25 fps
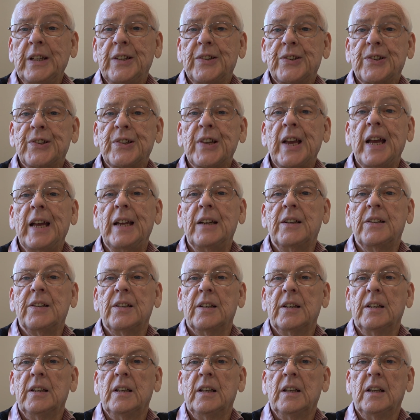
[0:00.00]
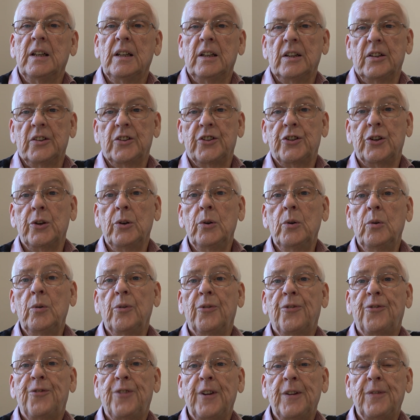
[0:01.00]
set to
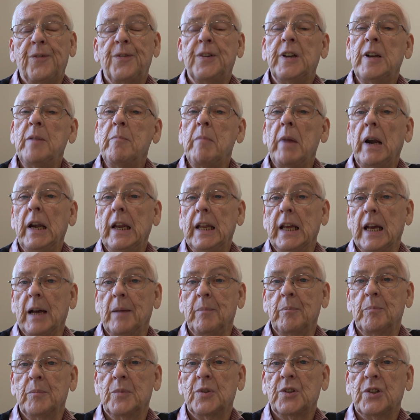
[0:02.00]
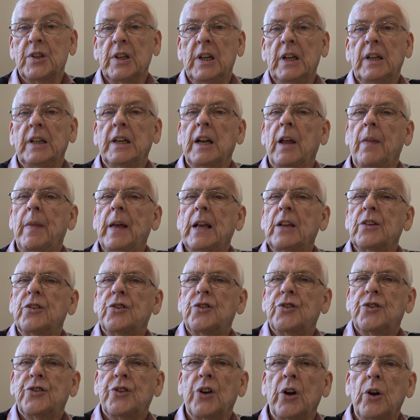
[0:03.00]
50 milliamps. Now
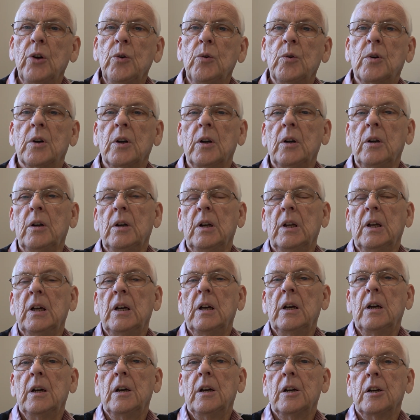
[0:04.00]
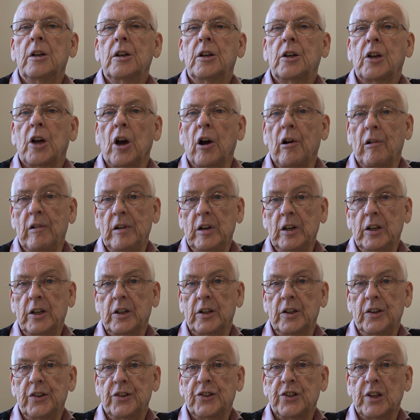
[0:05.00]
that's total current
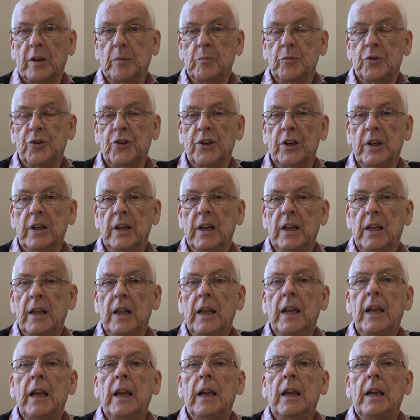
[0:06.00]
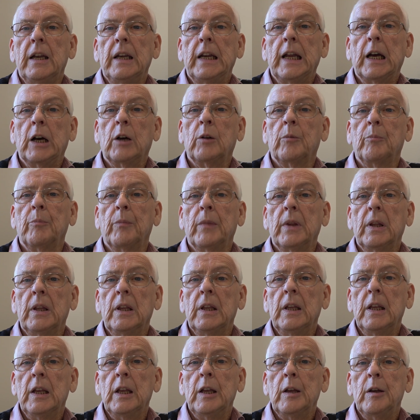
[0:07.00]
consumption. Now,
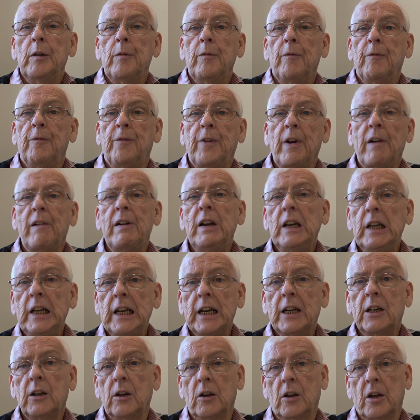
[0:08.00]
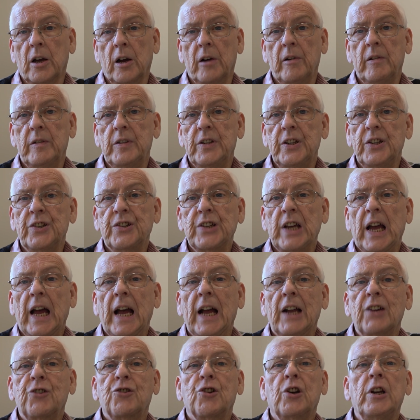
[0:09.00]
very little current is
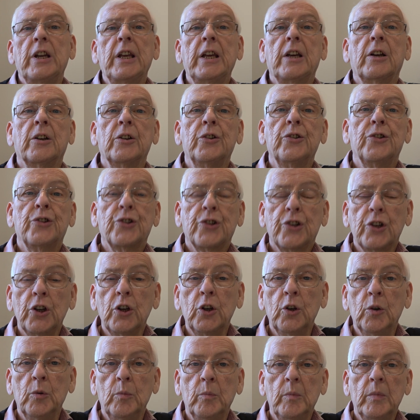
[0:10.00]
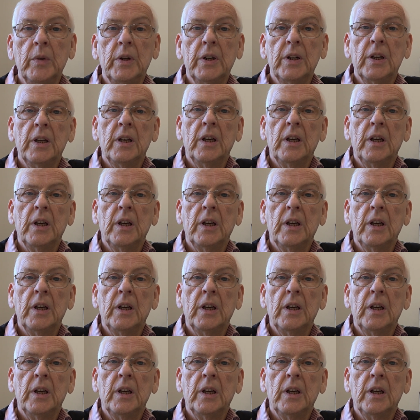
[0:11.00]
actually consumed